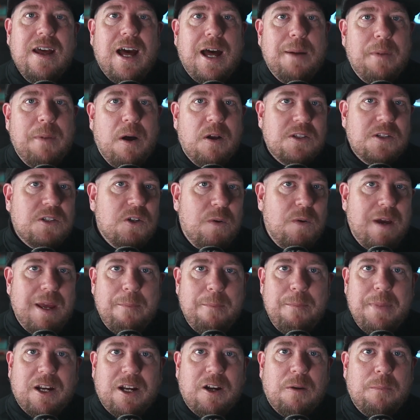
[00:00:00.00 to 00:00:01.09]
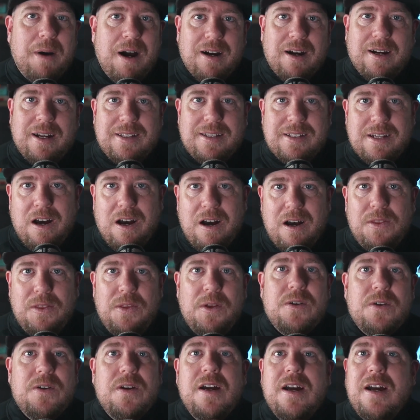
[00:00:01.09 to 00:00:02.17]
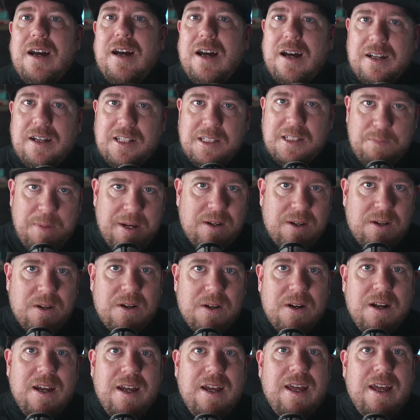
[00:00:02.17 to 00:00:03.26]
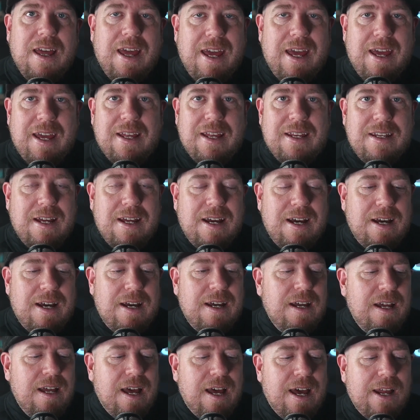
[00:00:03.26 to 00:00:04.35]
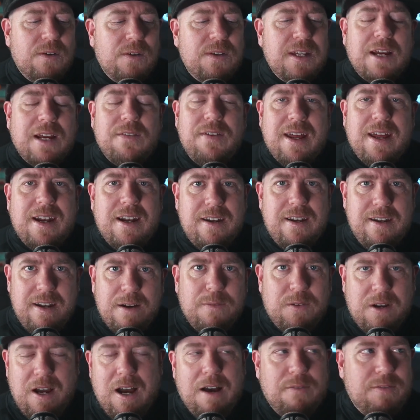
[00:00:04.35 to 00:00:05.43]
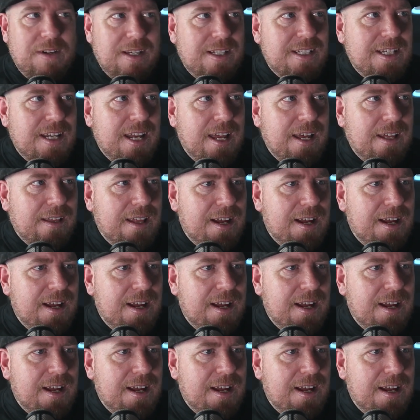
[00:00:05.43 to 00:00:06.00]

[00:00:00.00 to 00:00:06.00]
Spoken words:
I'm also a BiggerPockets author, a speaker, and I don't think I've had enough coffee today.